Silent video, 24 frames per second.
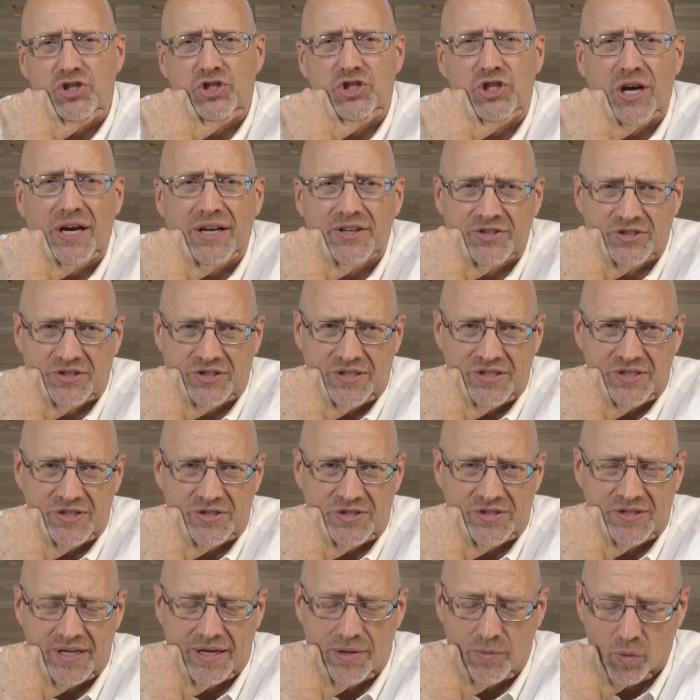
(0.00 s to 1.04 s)

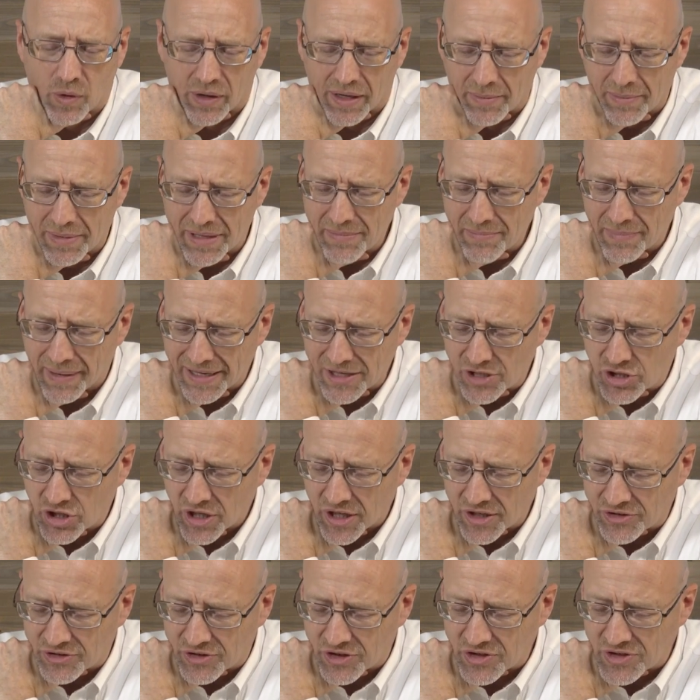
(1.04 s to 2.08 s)
justice. And what I mean by
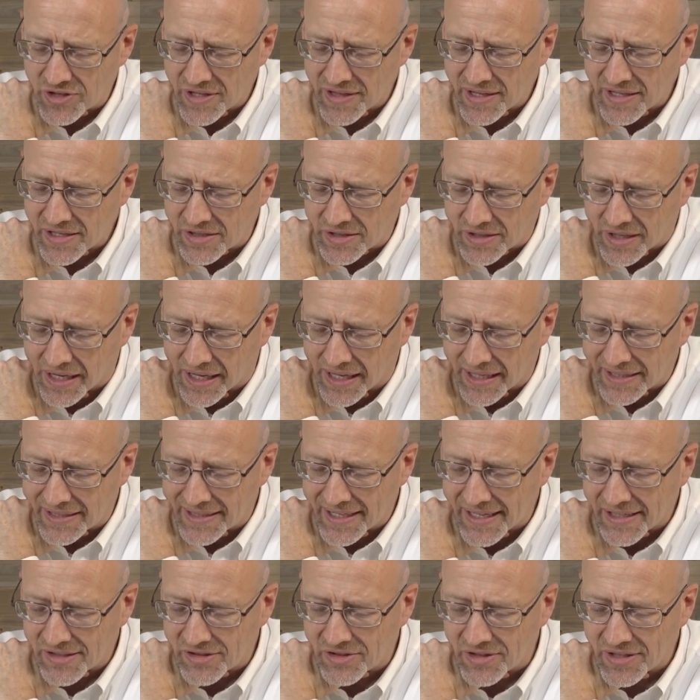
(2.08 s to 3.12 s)
justice in this
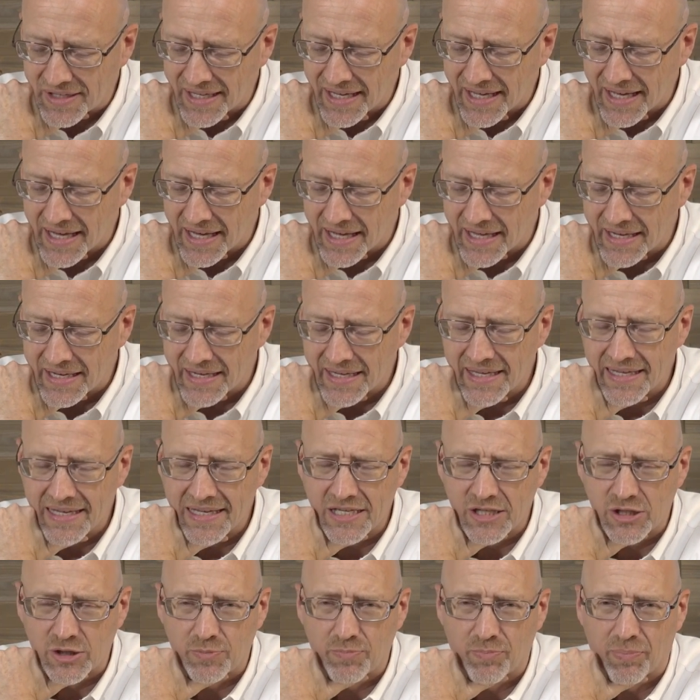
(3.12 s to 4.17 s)
context, again,
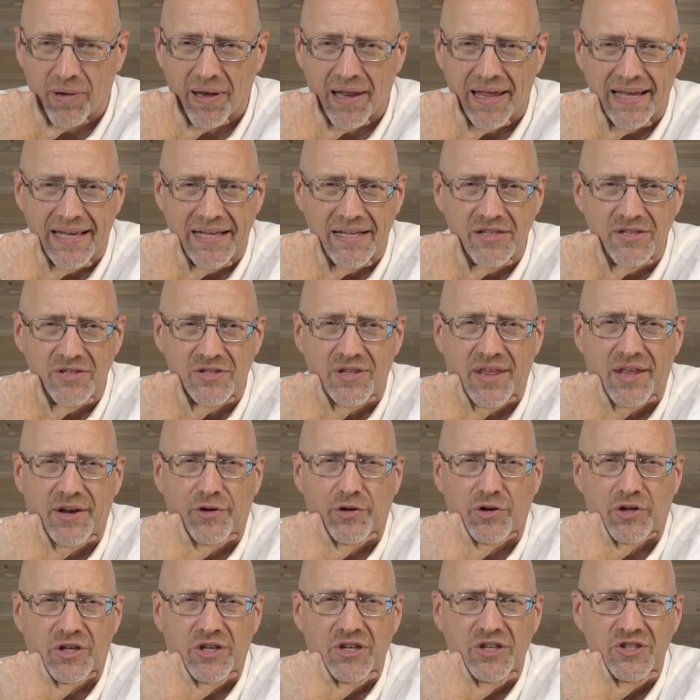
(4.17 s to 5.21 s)
is plans that
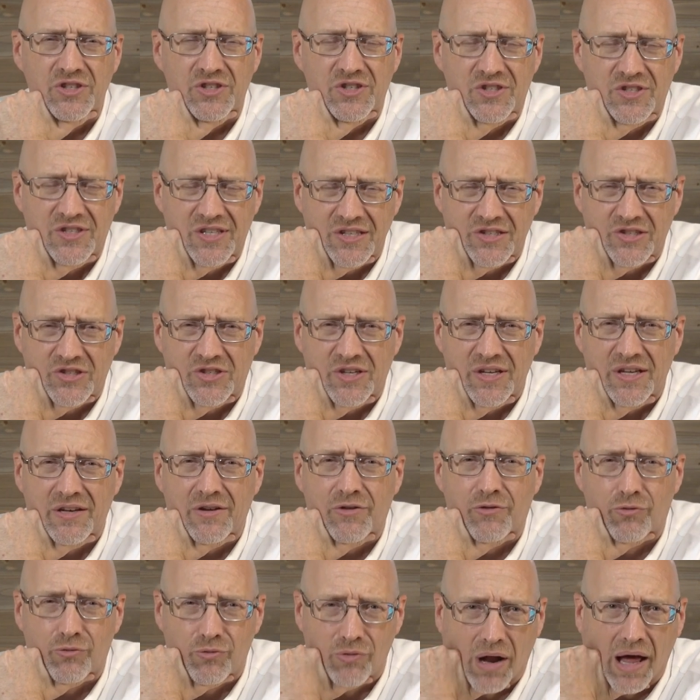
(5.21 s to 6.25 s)
are consistent
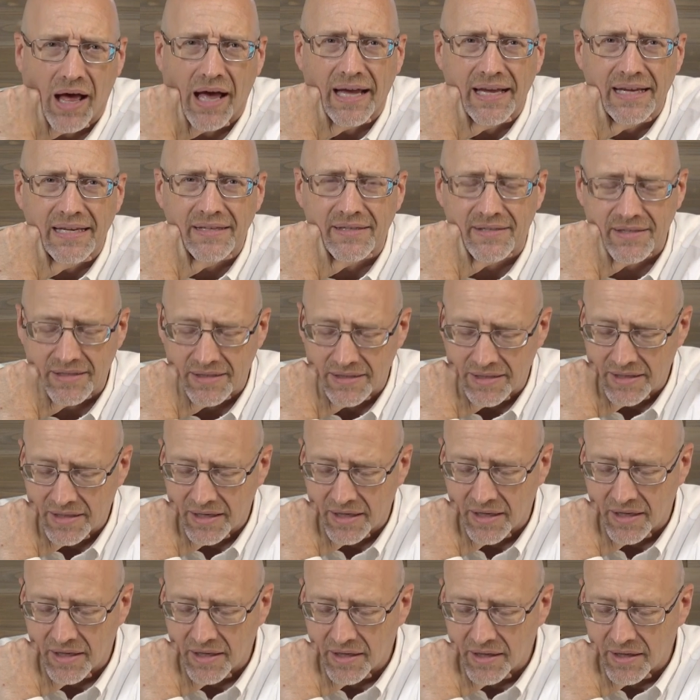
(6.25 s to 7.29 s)
and right.
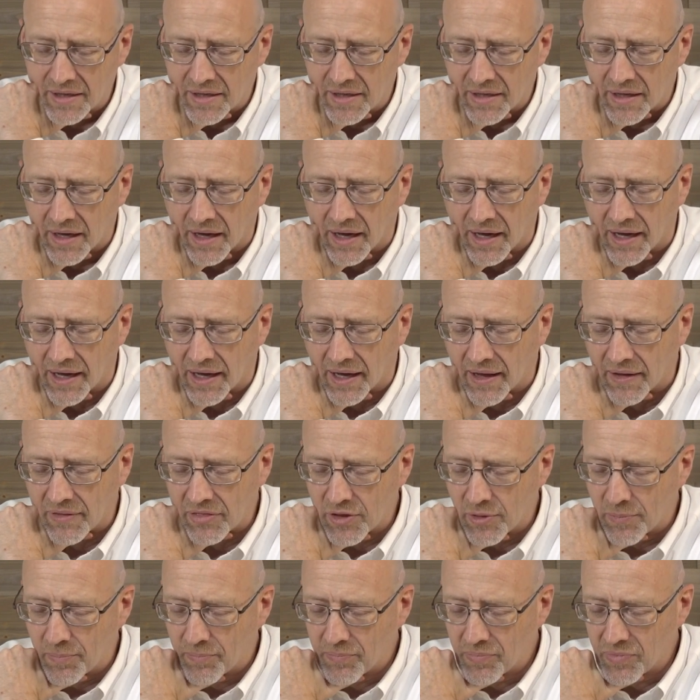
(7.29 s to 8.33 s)

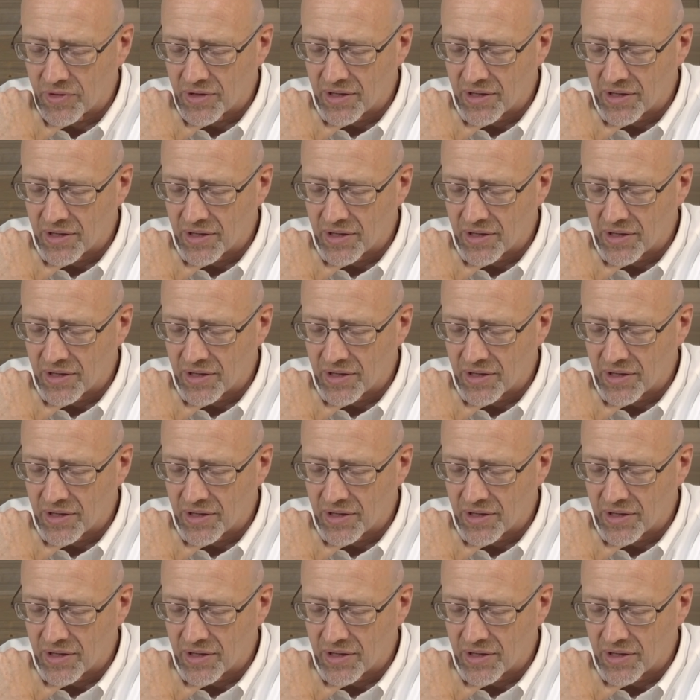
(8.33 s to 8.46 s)
They're